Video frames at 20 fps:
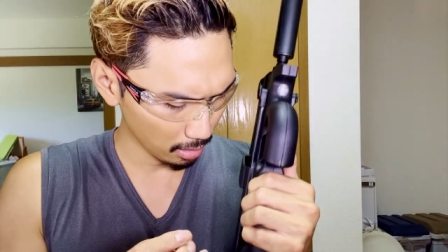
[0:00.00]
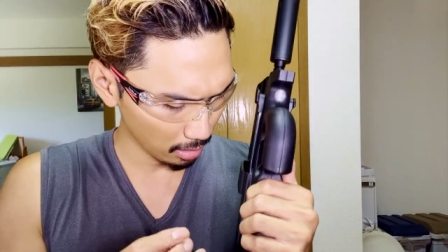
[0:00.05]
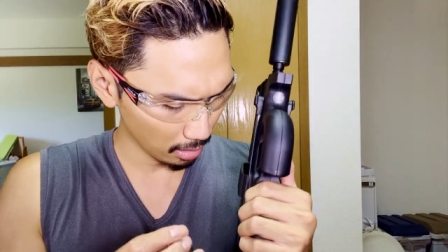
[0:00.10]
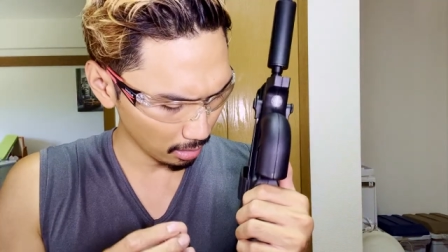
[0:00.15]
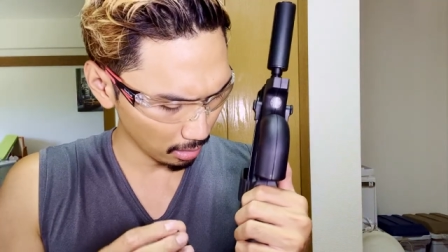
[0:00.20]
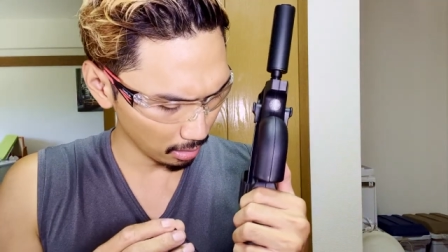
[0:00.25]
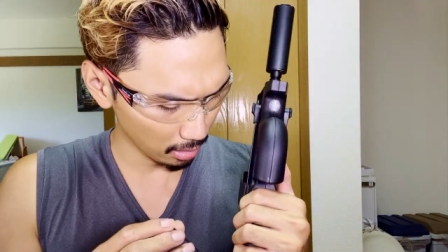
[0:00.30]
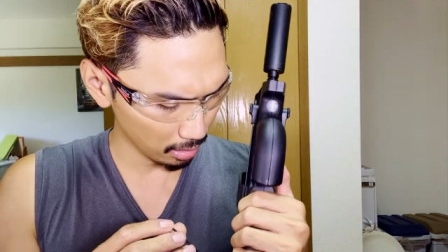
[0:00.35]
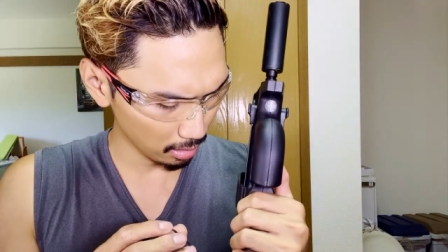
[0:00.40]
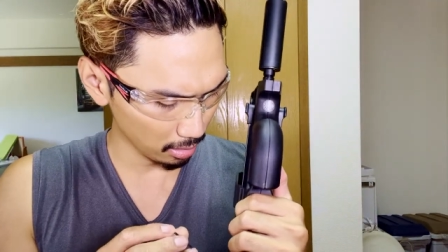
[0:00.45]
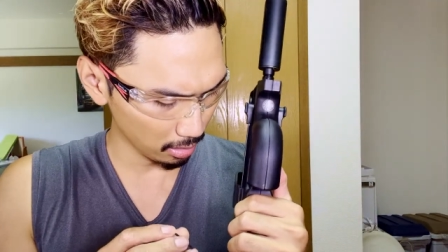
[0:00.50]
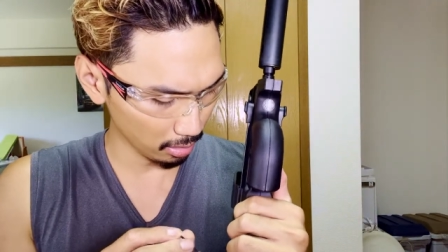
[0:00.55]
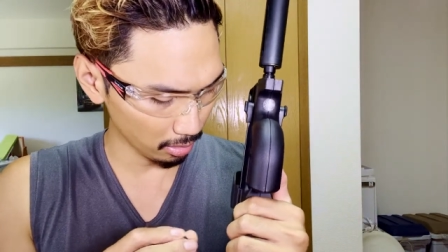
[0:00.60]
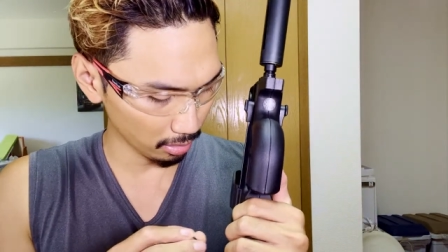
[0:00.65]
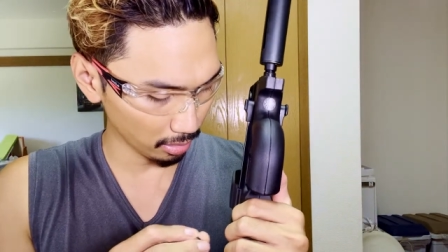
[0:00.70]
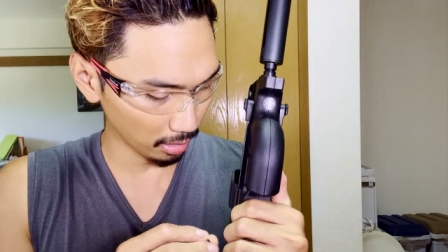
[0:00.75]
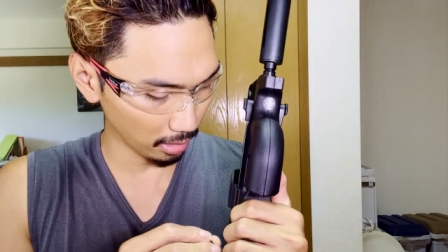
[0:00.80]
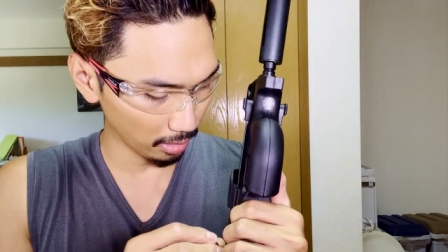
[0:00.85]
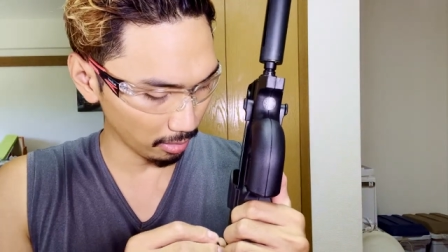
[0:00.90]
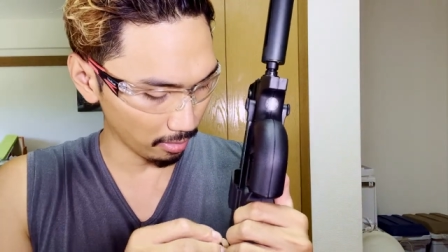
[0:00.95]
and
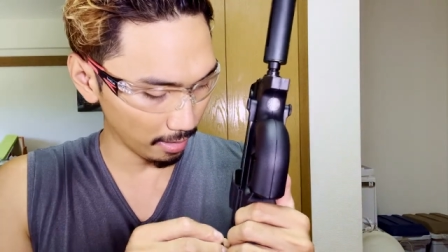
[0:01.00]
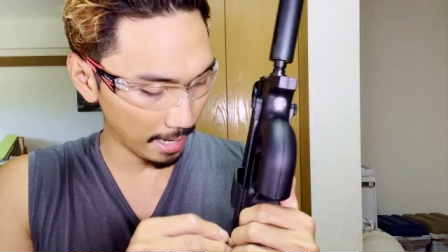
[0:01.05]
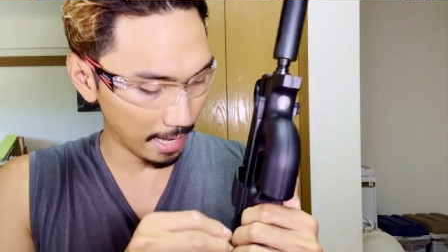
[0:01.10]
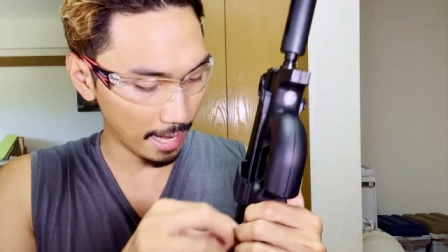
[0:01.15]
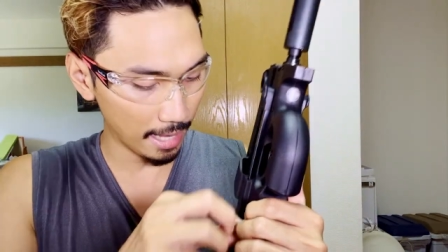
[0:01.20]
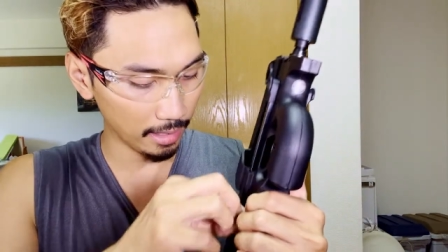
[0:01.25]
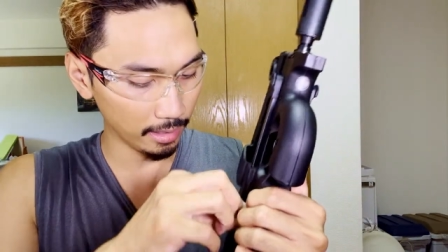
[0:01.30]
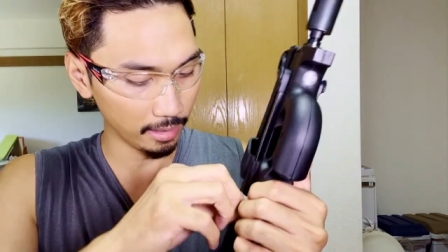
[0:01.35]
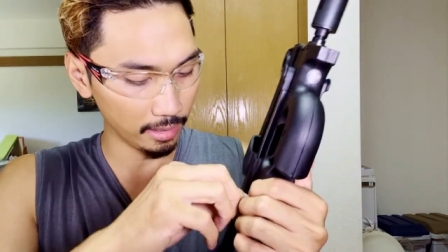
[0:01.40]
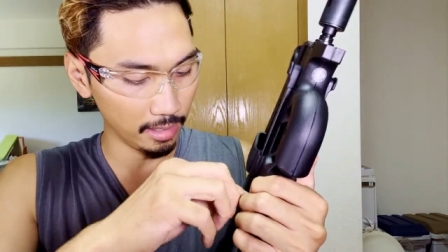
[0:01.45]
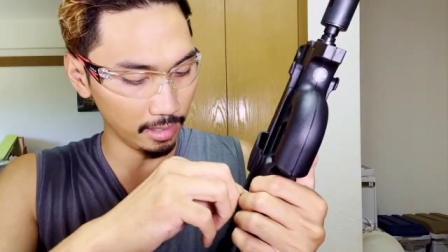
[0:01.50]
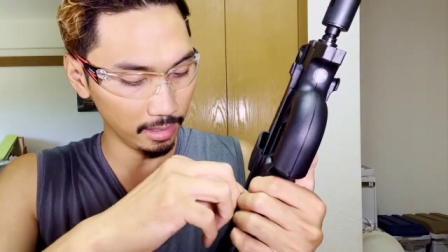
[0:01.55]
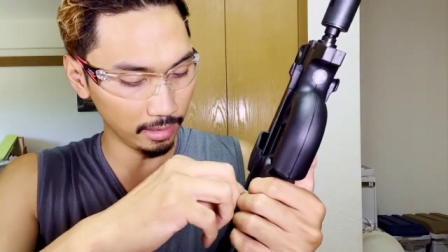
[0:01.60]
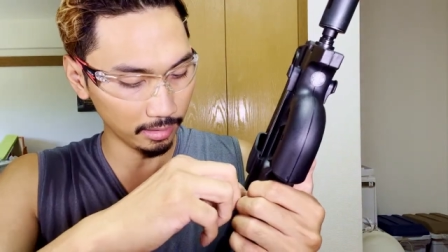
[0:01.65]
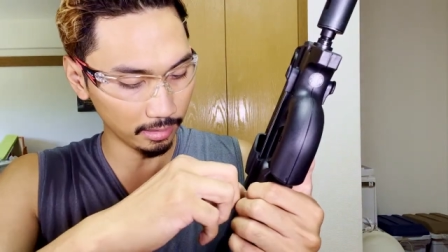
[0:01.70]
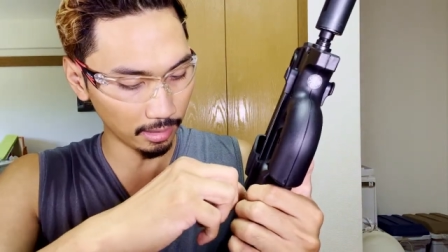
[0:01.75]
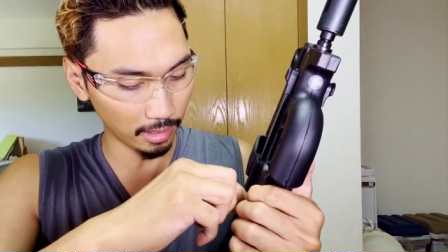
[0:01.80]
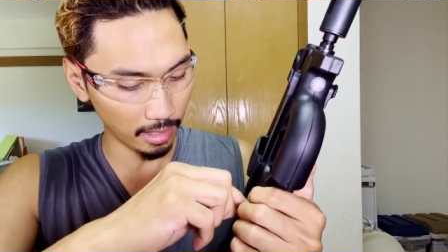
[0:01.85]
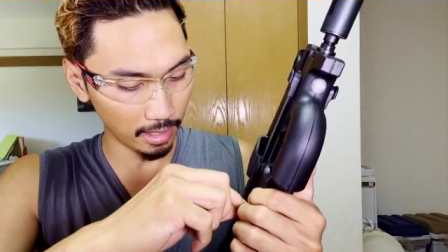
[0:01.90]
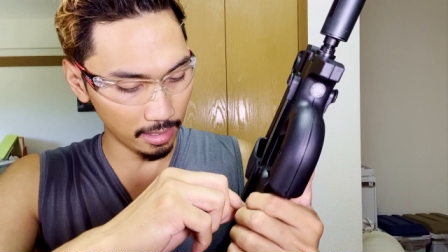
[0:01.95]
there's a little Allen key
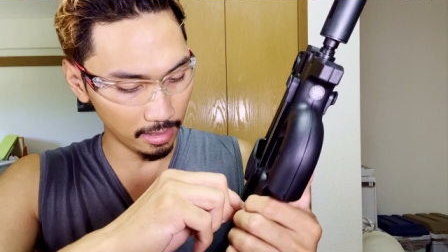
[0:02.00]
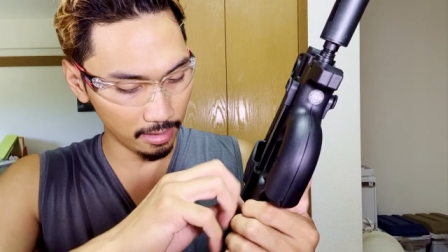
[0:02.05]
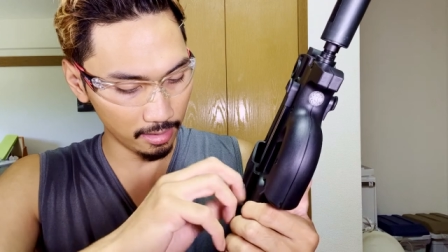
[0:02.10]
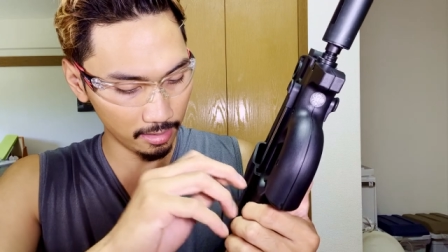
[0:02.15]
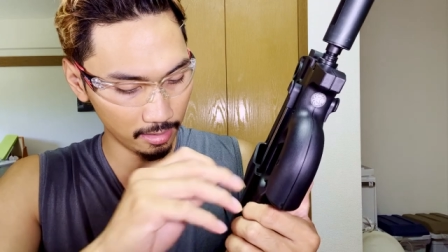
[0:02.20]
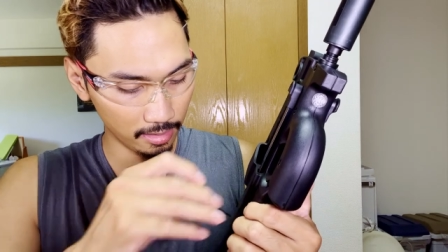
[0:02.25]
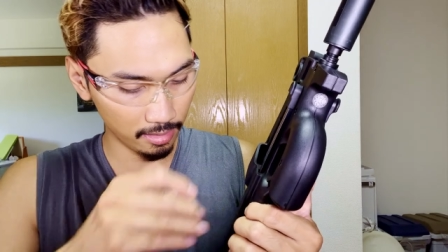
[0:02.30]
inside,